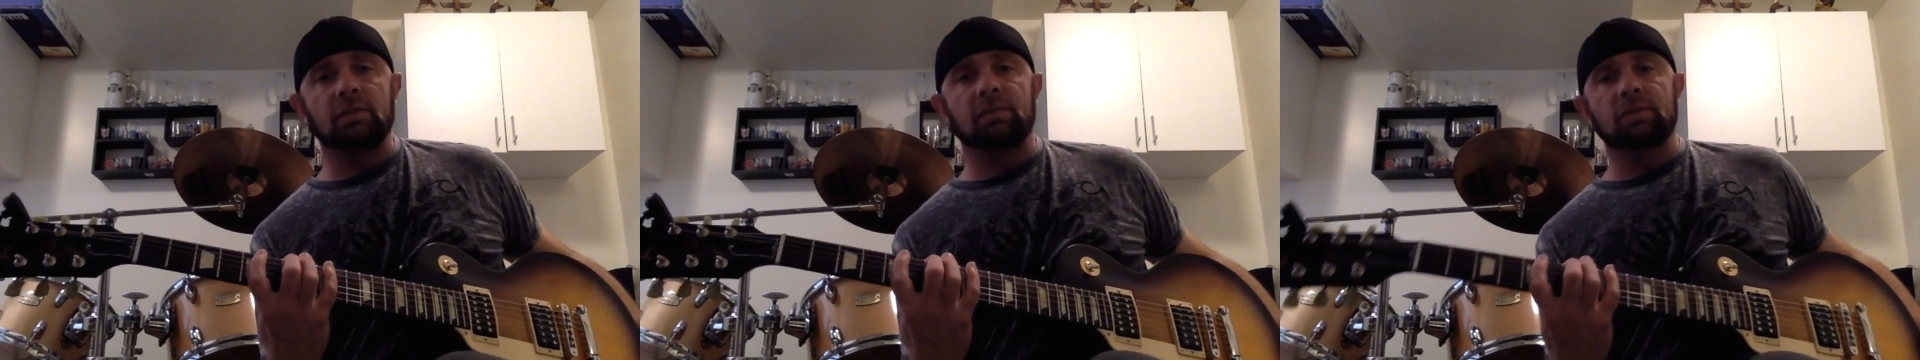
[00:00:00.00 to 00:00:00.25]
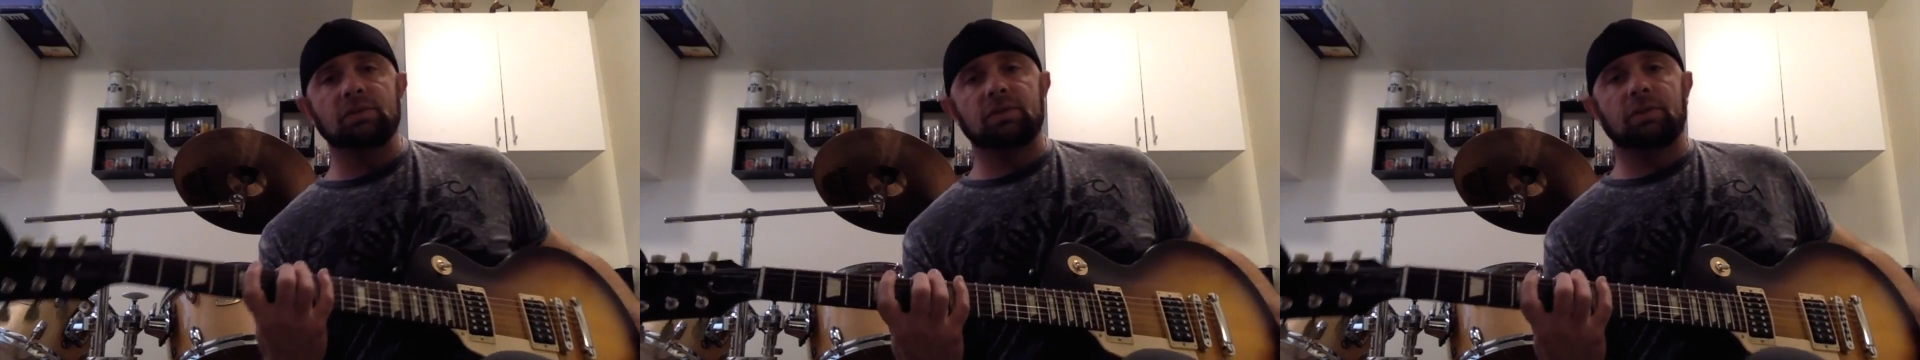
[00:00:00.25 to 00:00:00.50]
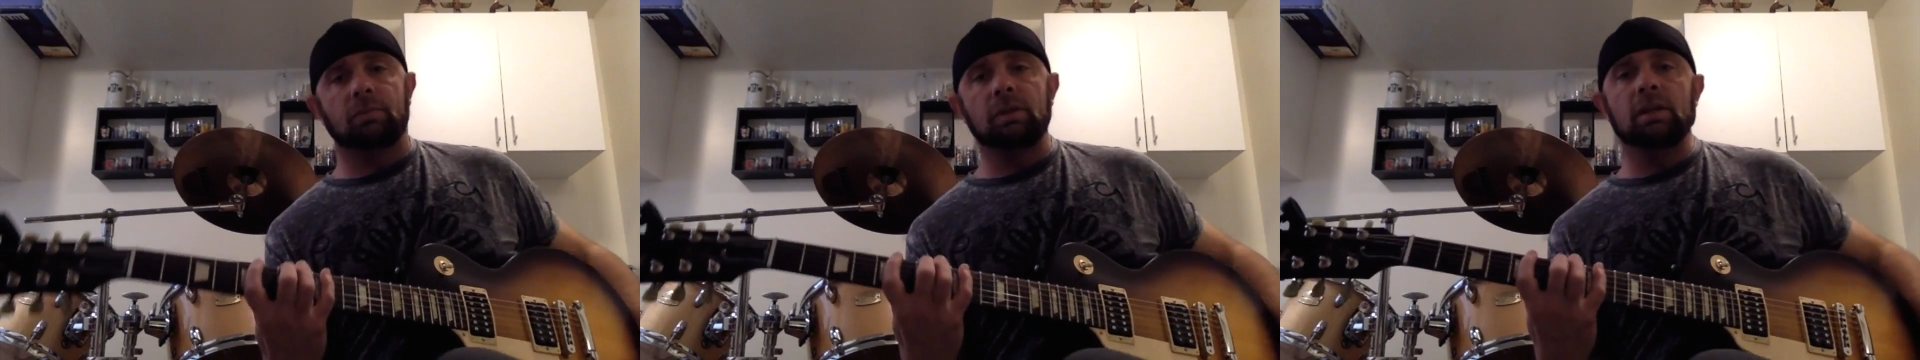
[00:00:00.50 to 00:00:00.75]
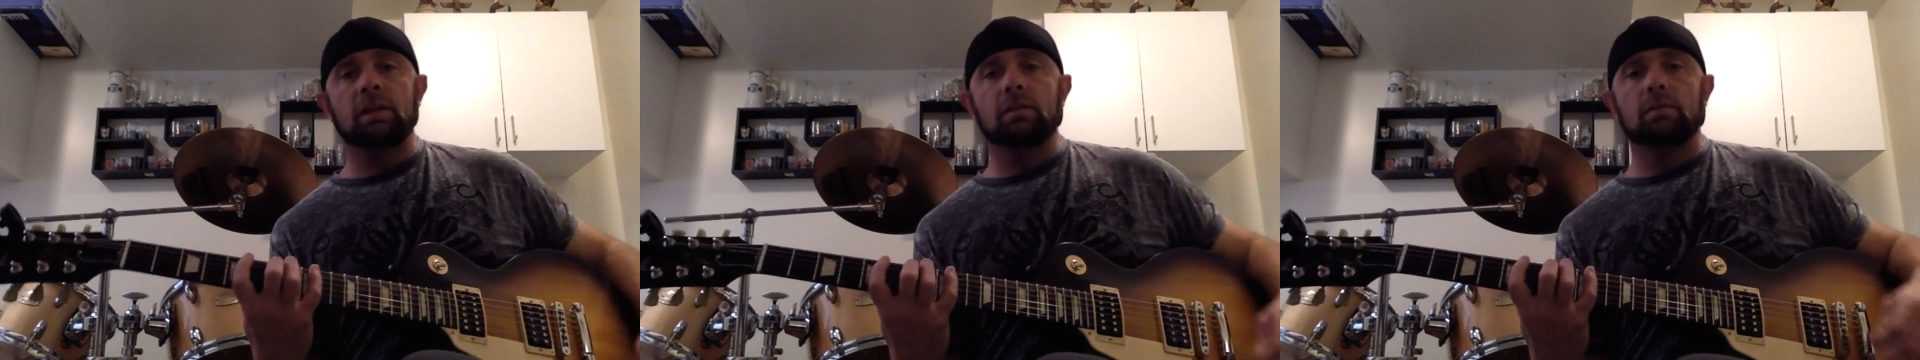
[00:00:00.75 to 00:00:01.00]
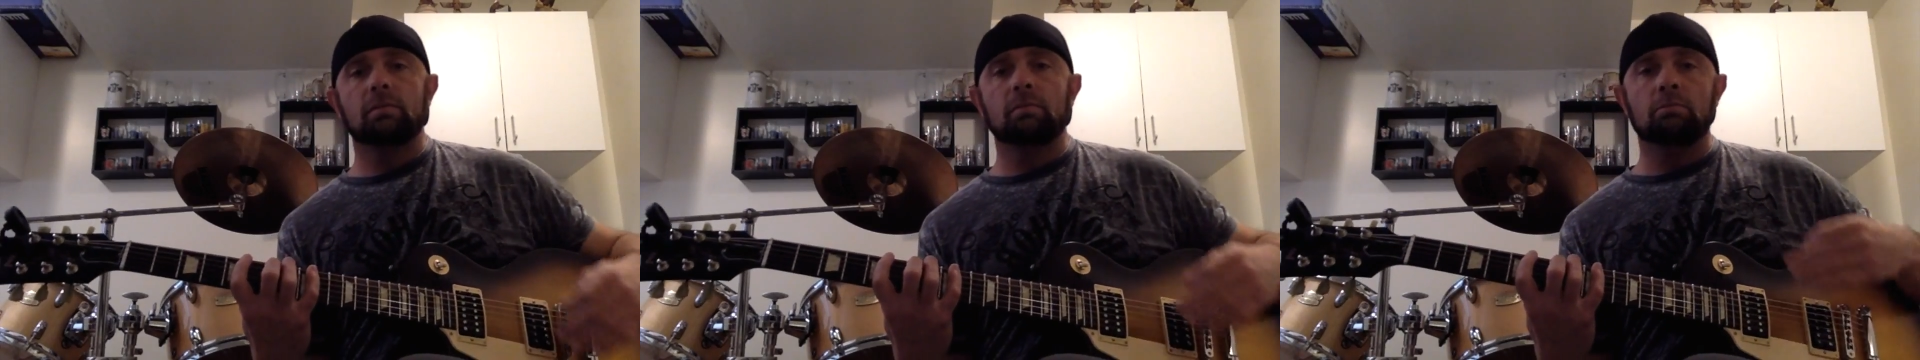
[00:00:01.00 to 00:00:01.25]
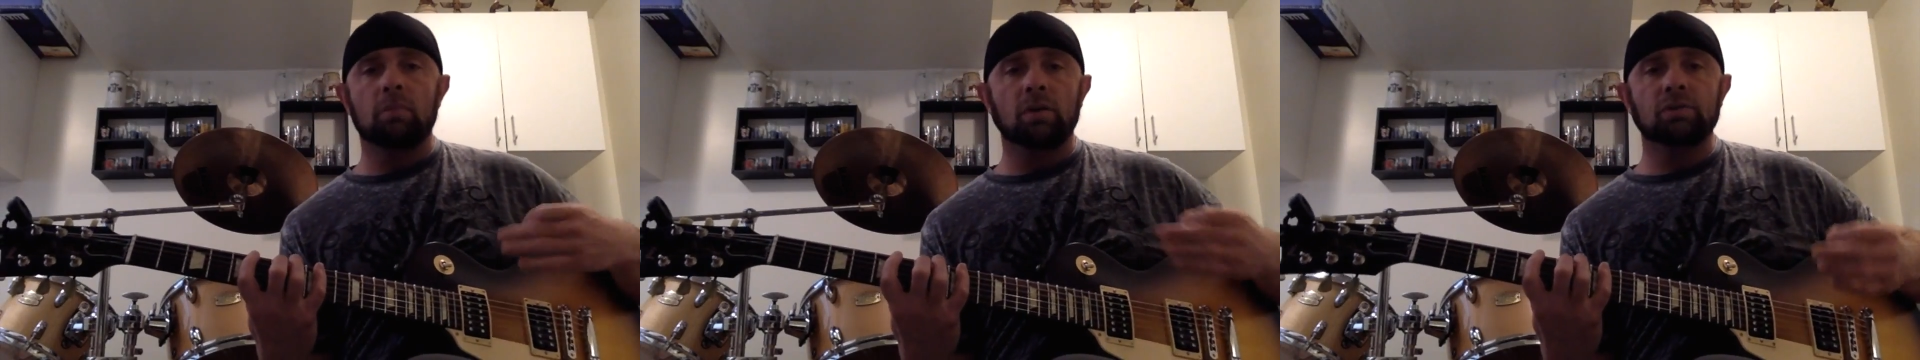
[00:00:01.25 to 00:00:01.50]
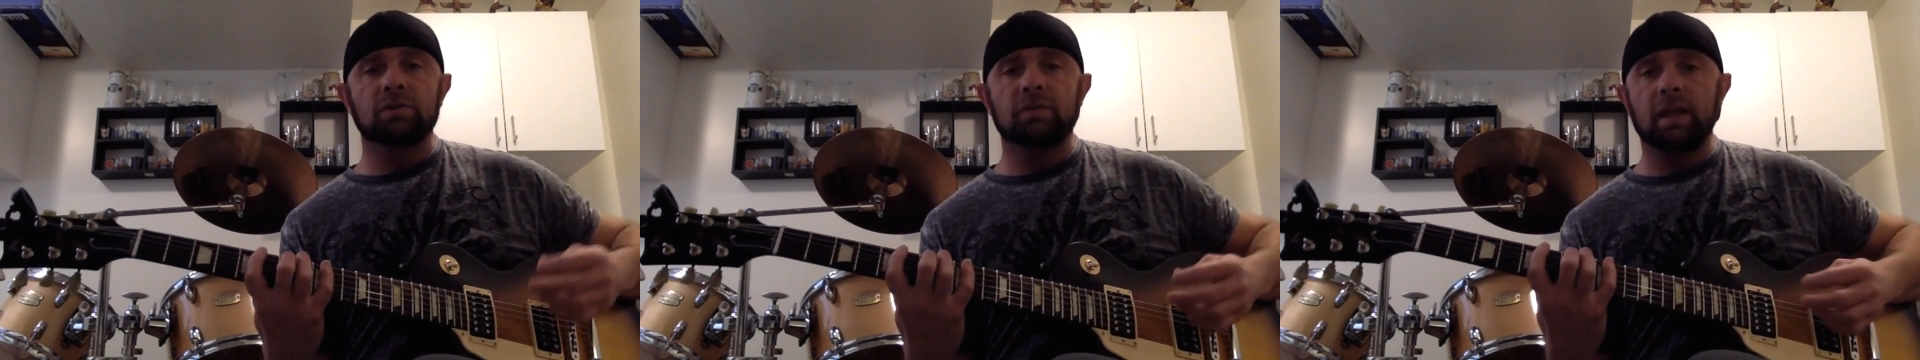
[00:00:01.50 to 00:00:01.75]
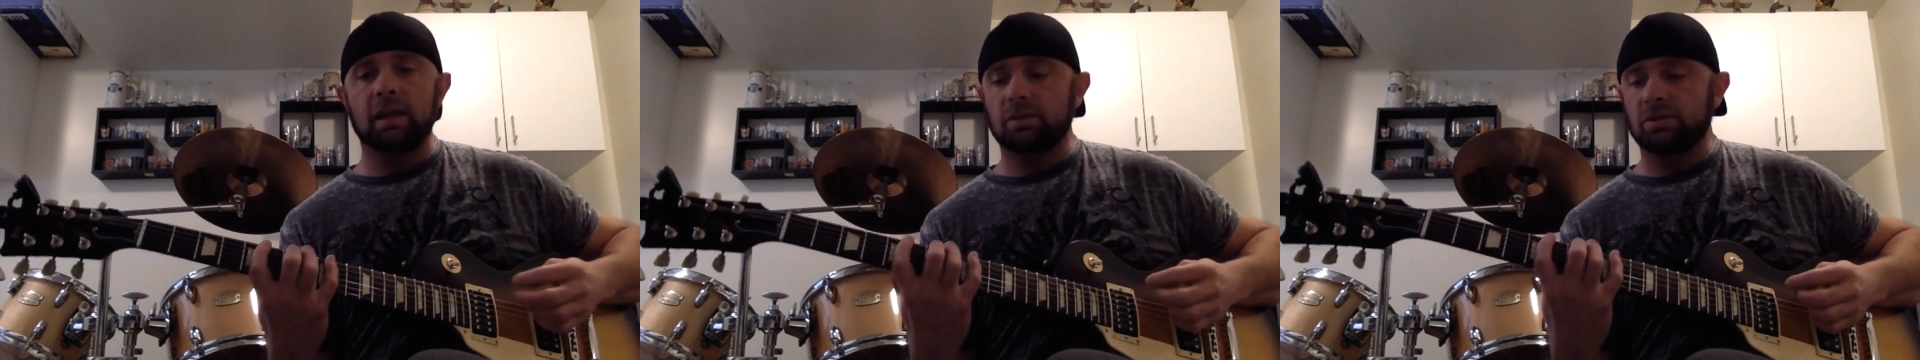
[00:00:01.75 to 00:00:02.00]
the first three modes of
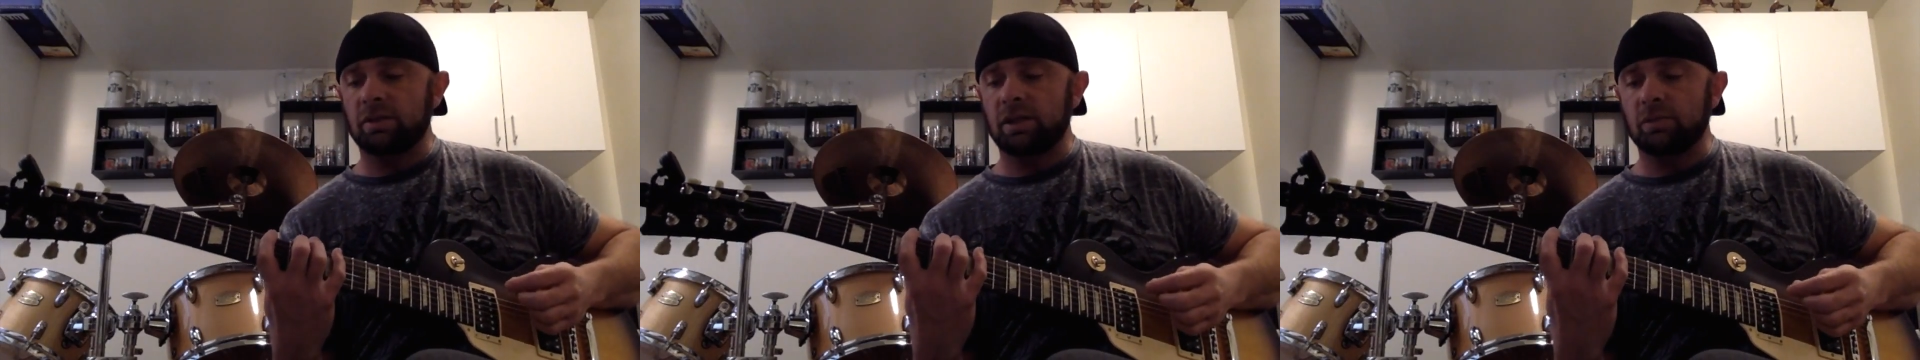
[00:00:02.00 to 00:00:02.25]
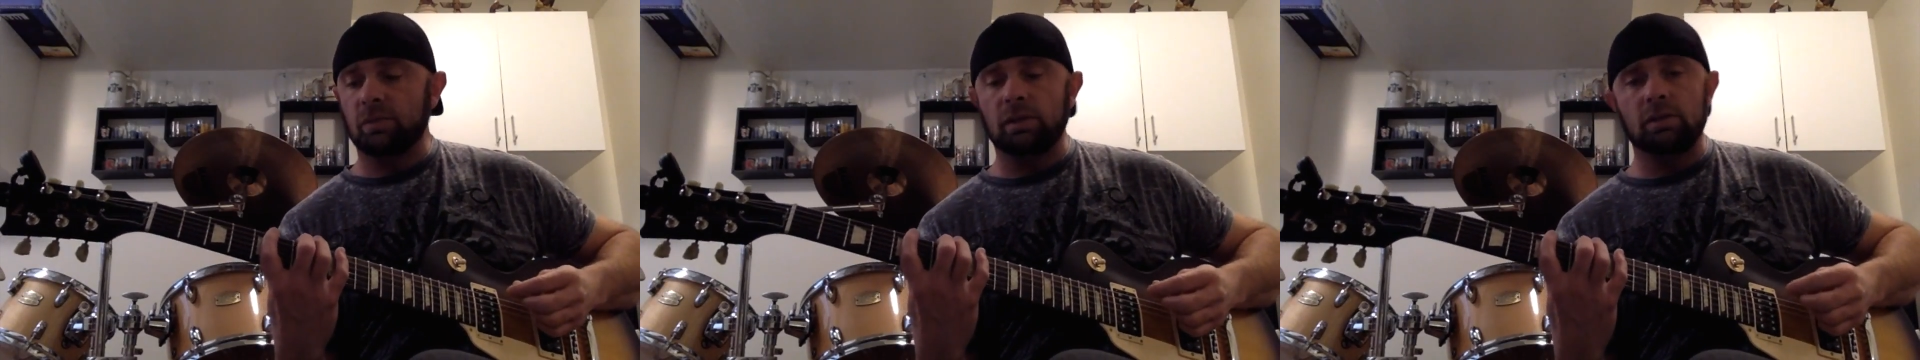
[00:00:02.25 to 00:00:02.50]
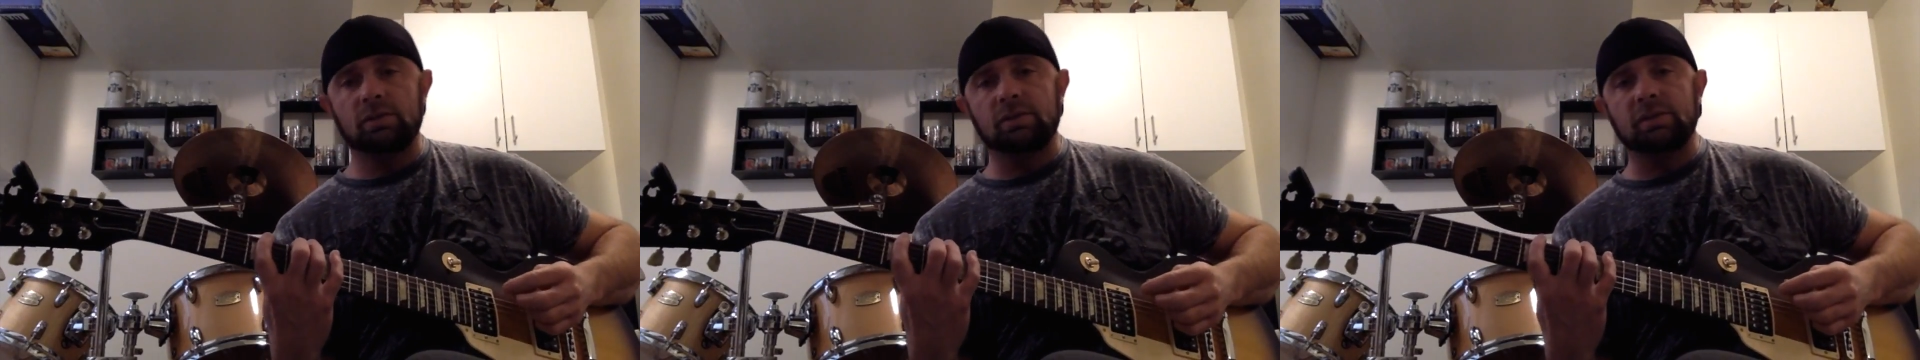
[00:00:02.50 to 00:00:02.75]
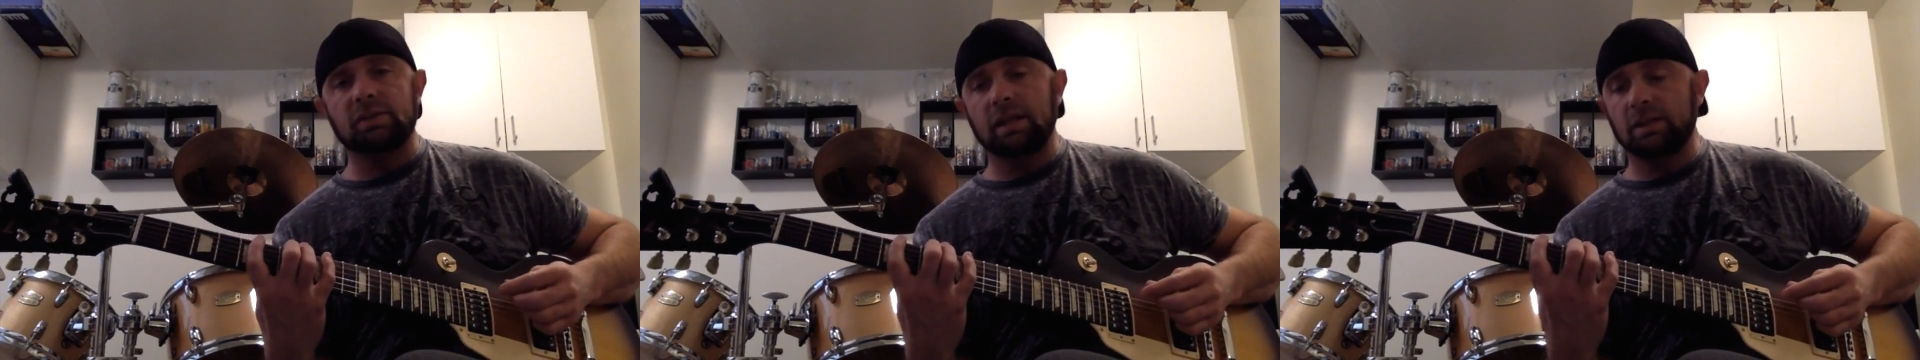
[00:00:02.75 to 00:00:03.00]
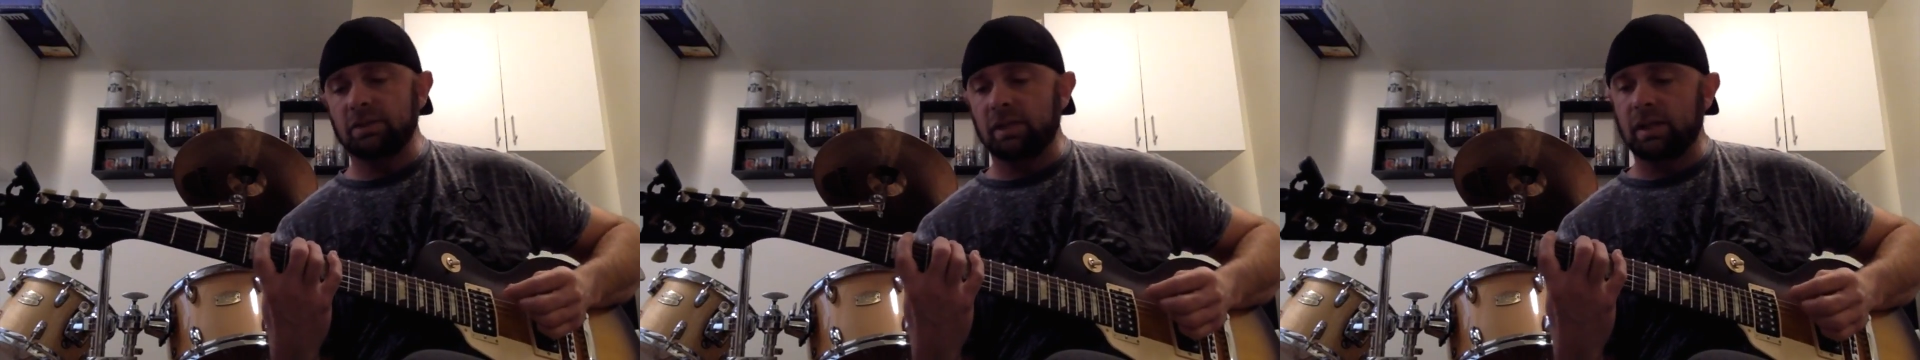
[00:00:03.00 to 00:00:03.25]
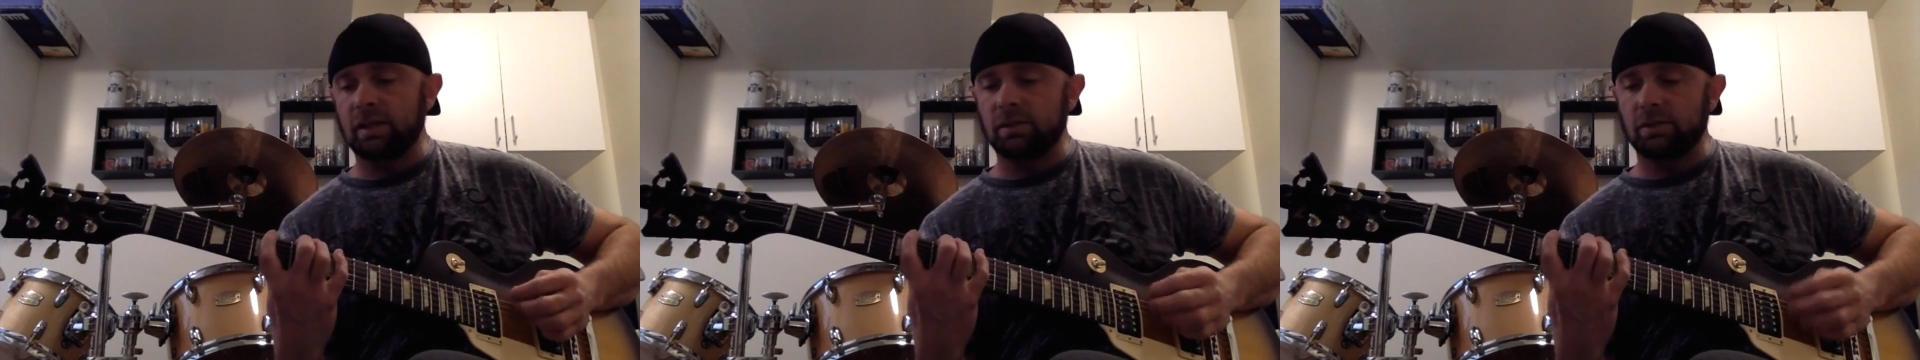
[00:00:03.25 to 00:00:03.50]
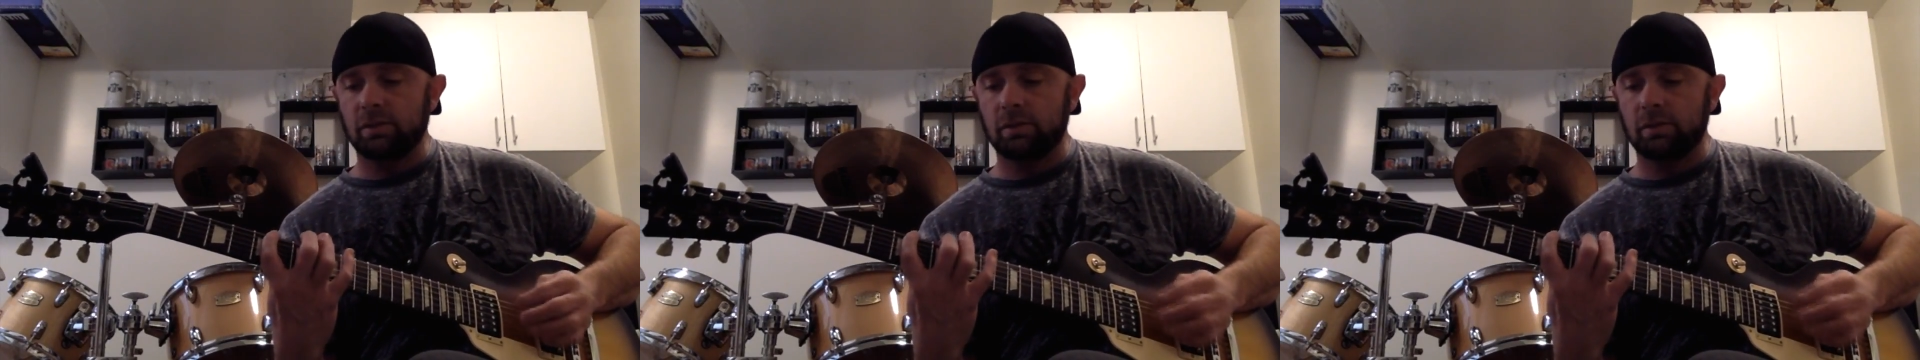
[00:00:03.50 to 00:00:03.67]
that exercise, what it looks and sounds like is